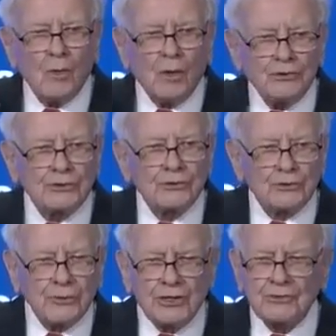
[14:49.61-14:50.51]
what your
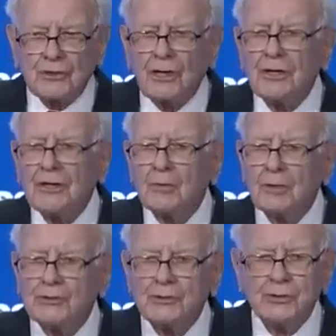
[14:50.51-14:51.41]
strengths are and
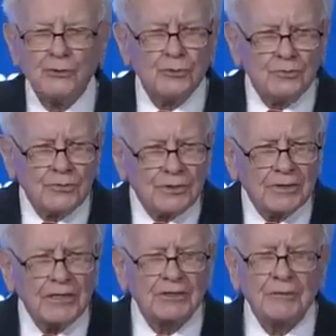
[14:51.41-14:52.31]
what you can do for your
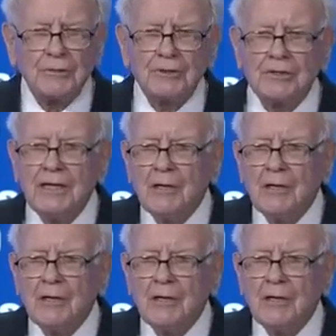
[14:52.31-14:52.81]
customers,